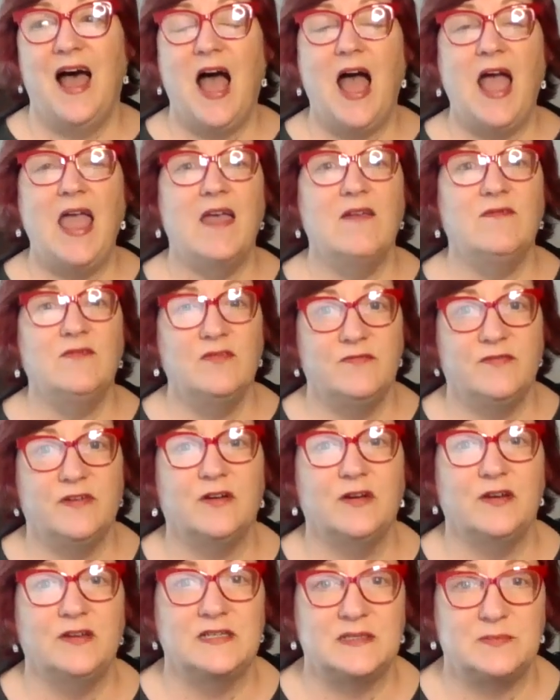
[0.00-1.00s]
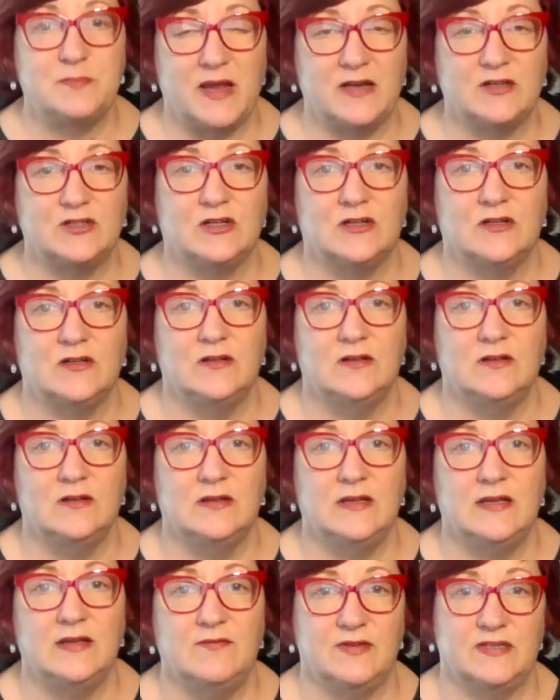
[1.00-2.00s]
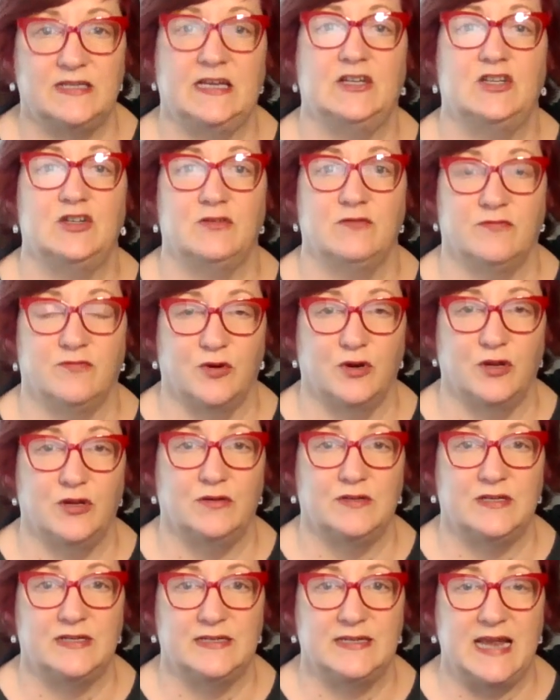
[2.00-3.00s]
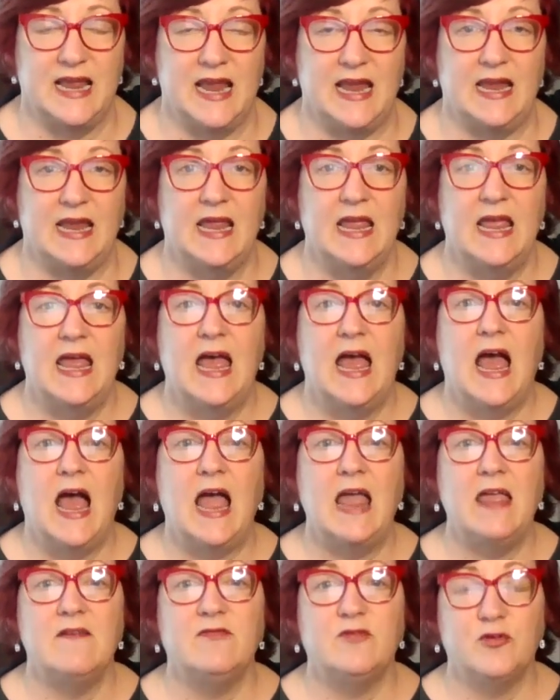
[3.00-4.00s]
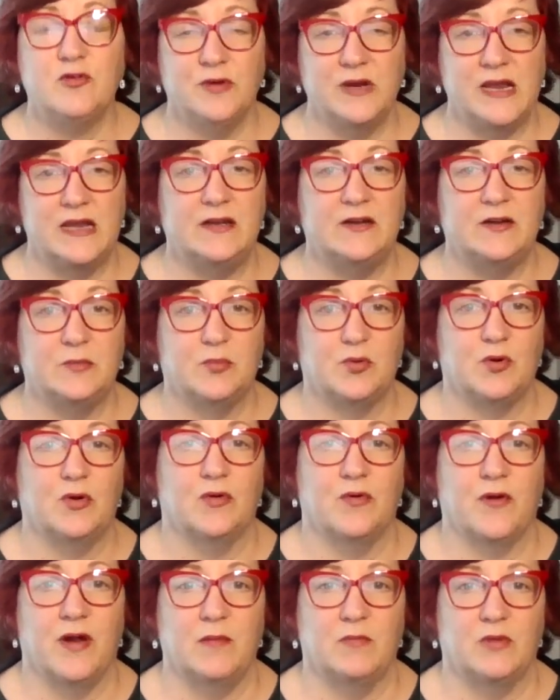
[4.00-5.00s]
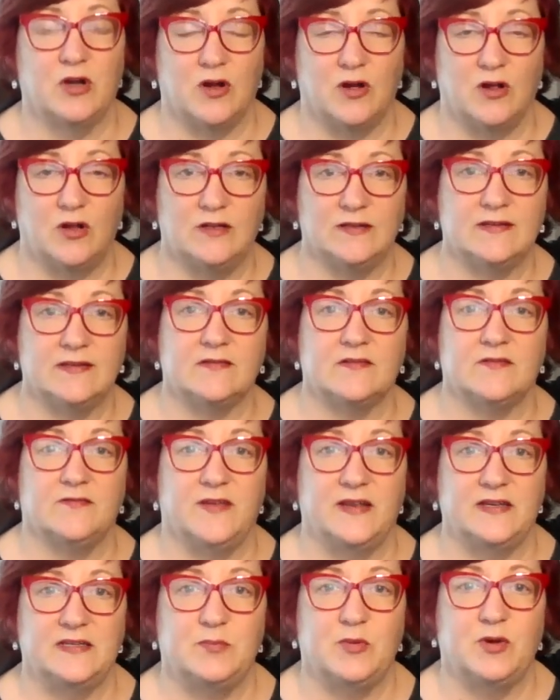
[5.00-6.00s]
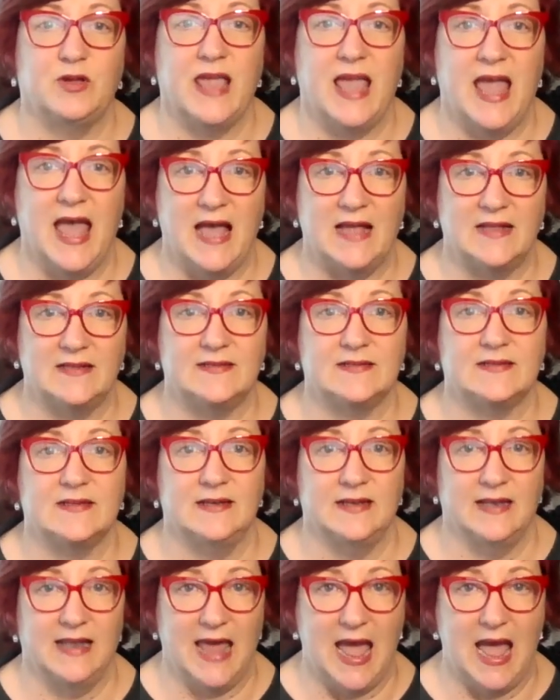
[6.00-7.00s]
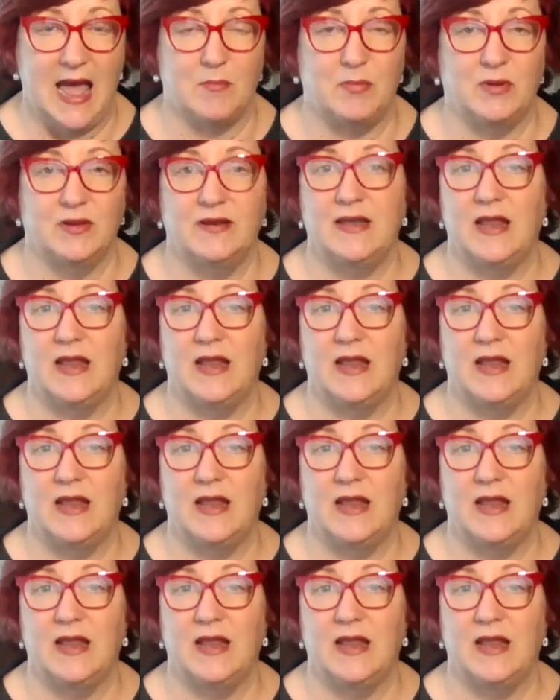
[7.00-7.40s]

I have a very special invitation for you today. I have created a program called the Facebook Ads Lab.